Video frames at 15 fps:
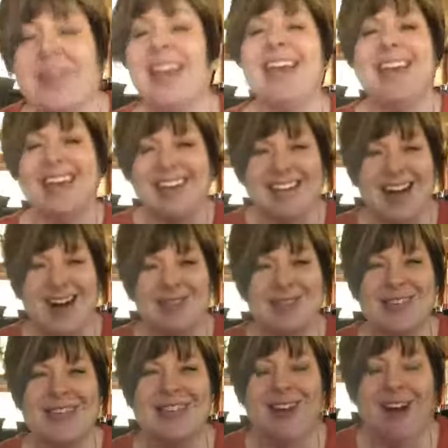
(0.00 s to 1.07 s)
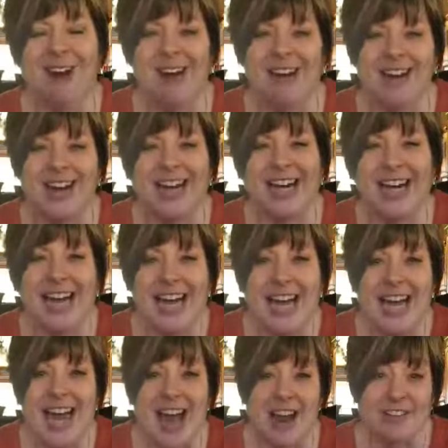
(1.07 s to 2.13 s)
It comes in our
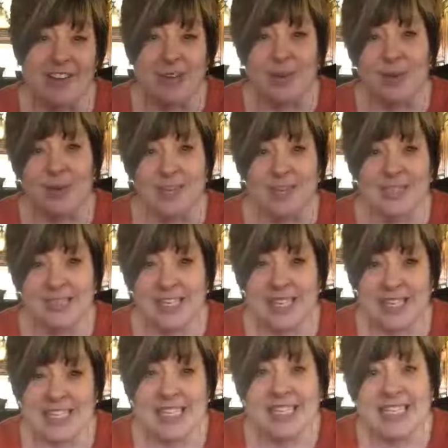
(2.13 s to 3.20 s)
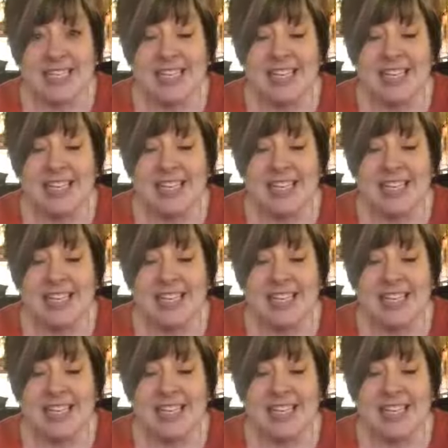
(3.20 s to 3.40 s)
Everyday Oils kit.